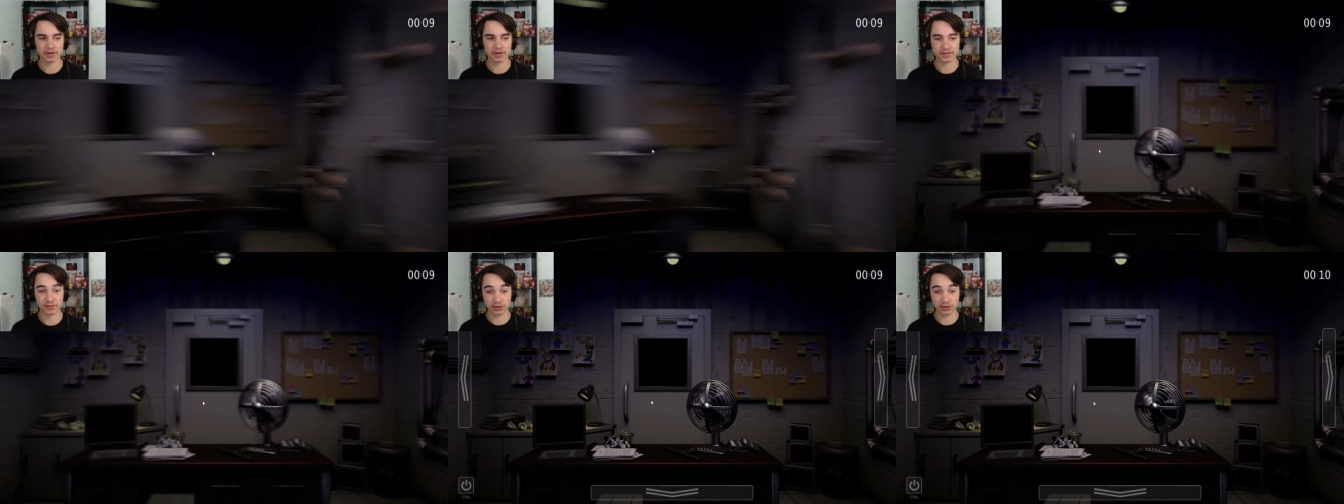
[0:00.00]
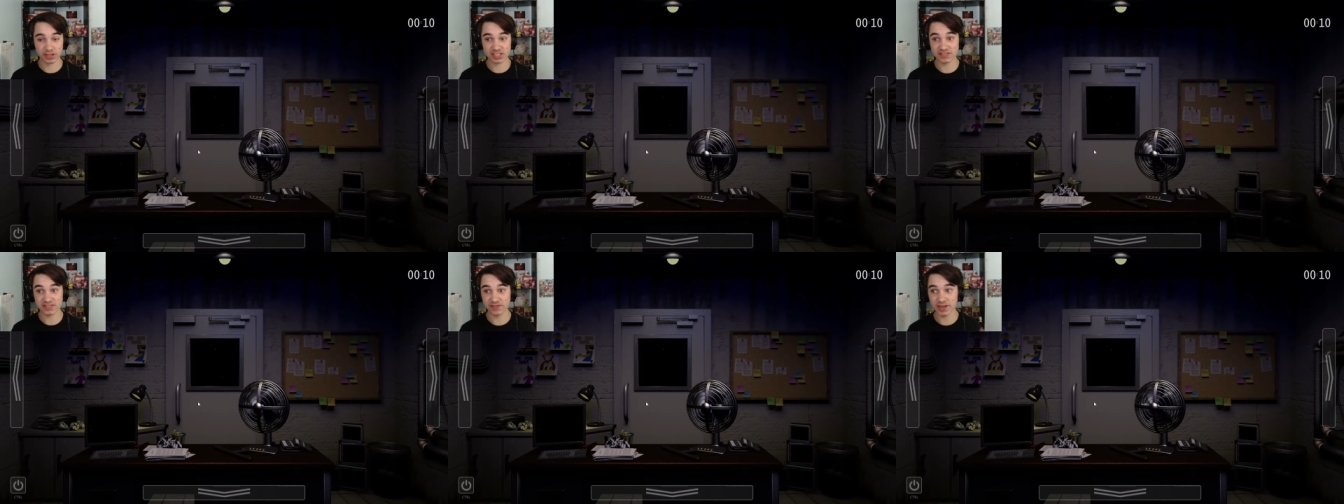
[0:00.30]
For
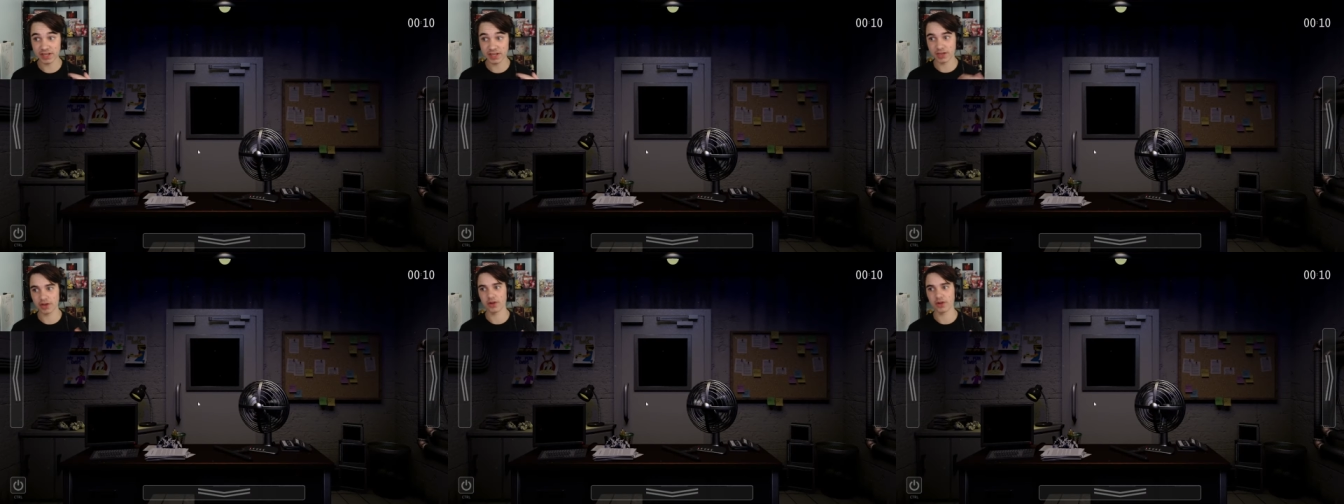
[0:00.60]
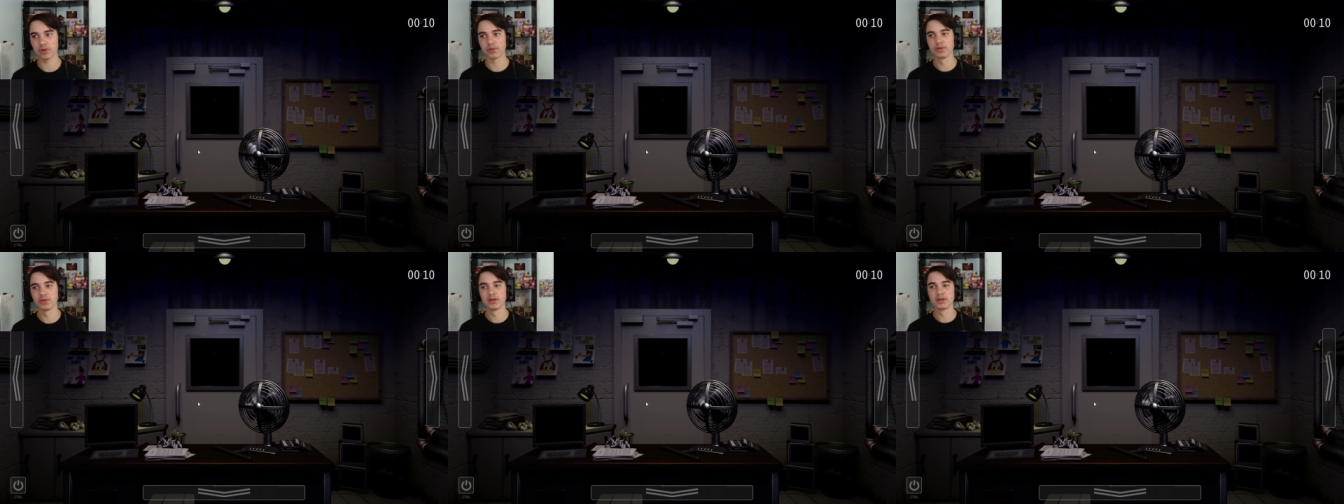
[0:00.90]
this
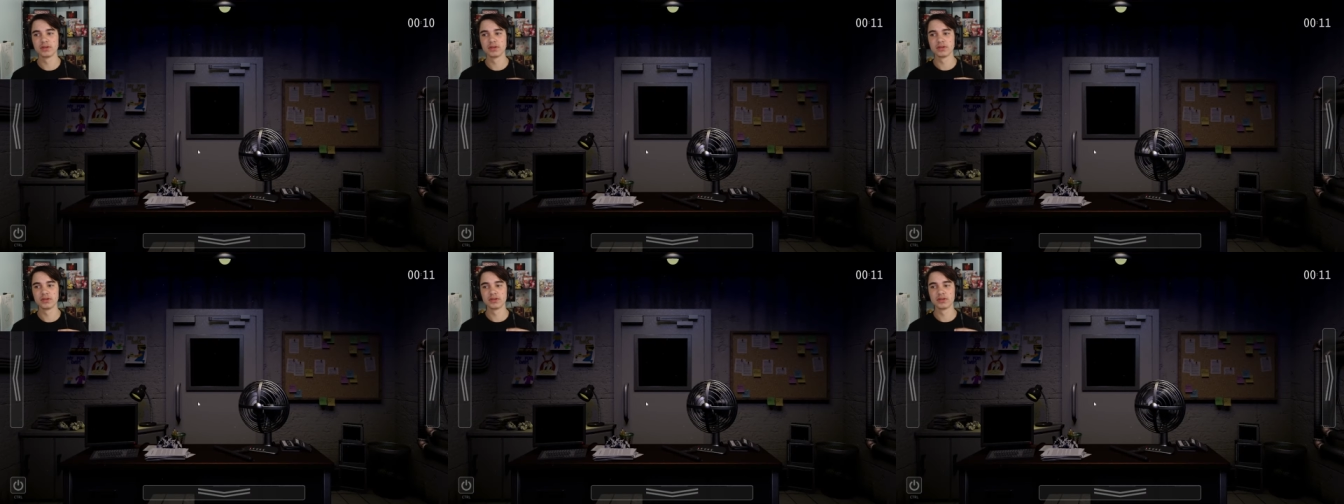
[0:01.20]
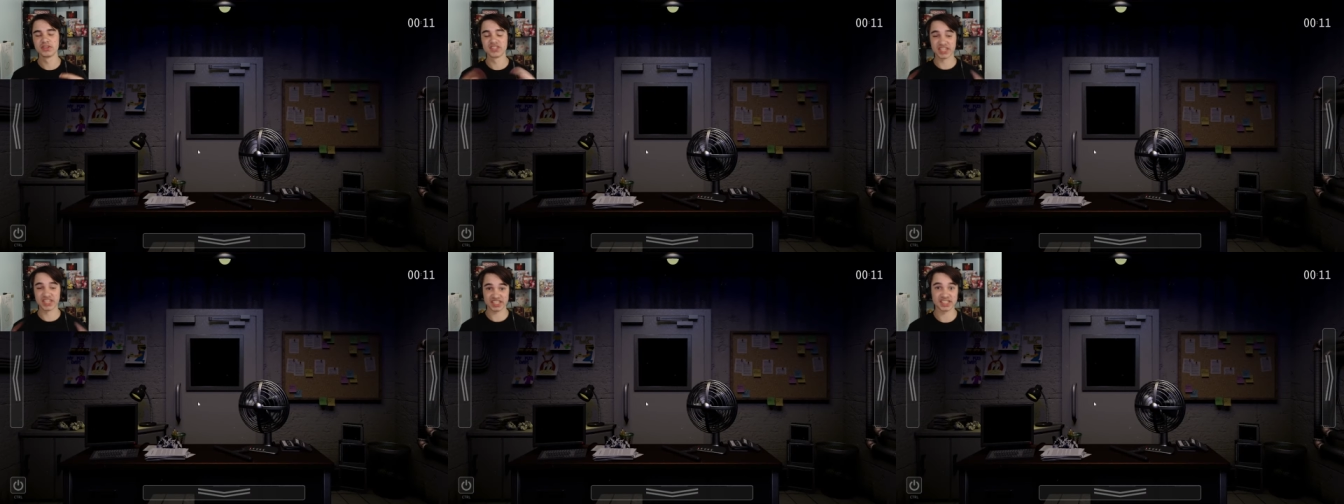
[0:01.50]
video,
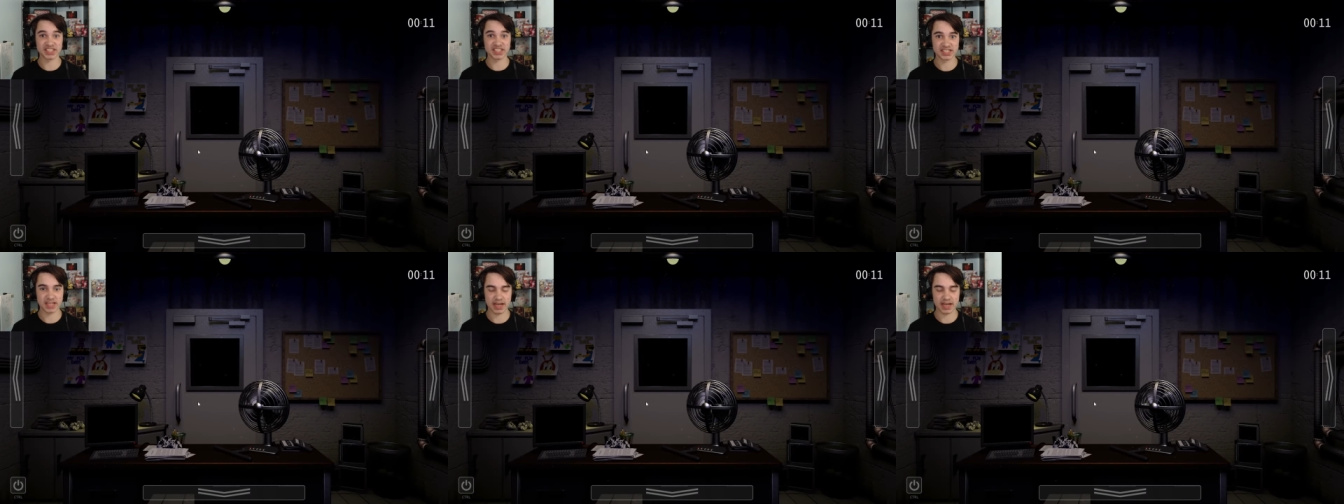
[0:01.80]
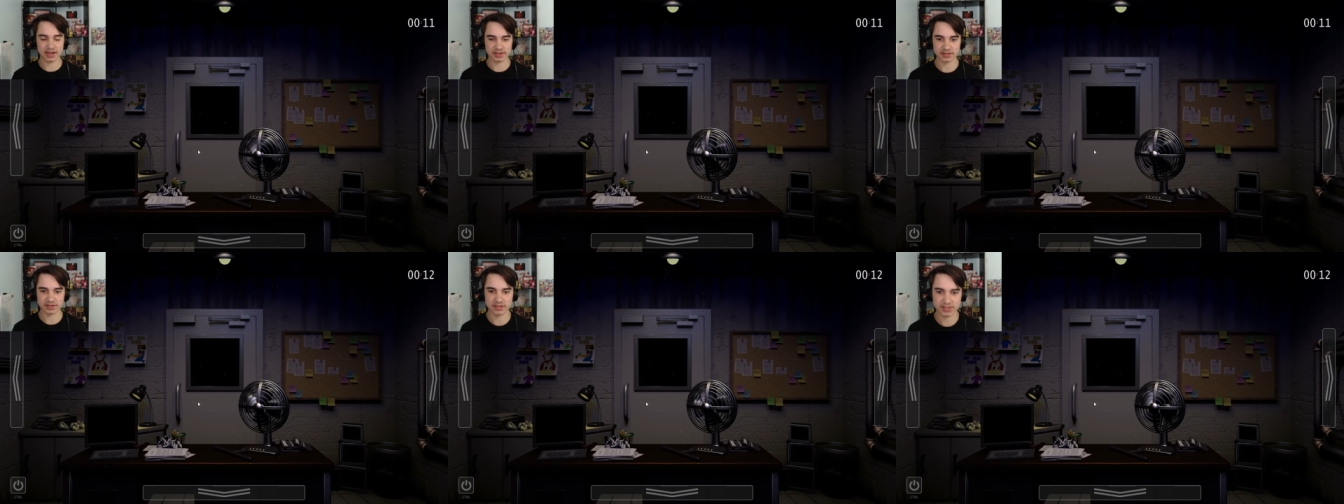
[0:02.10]
60
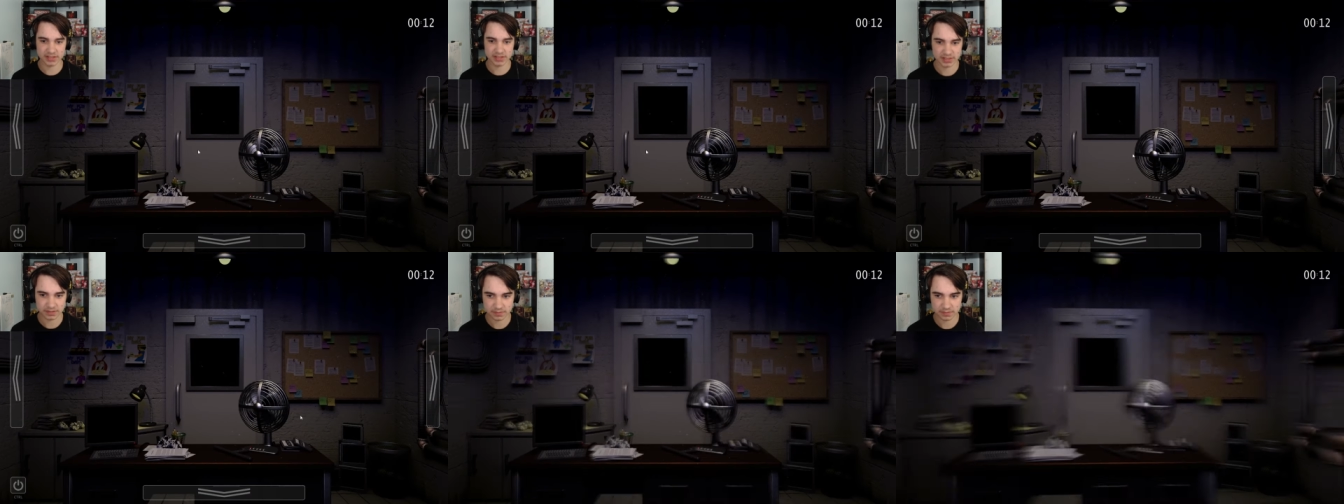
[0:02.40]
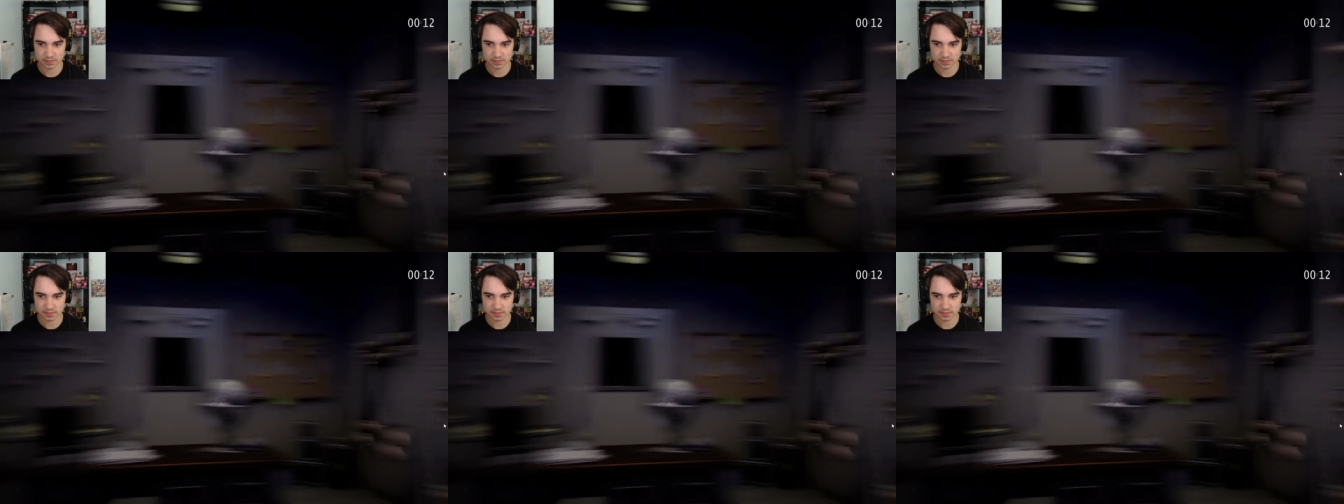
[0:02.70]
seconds.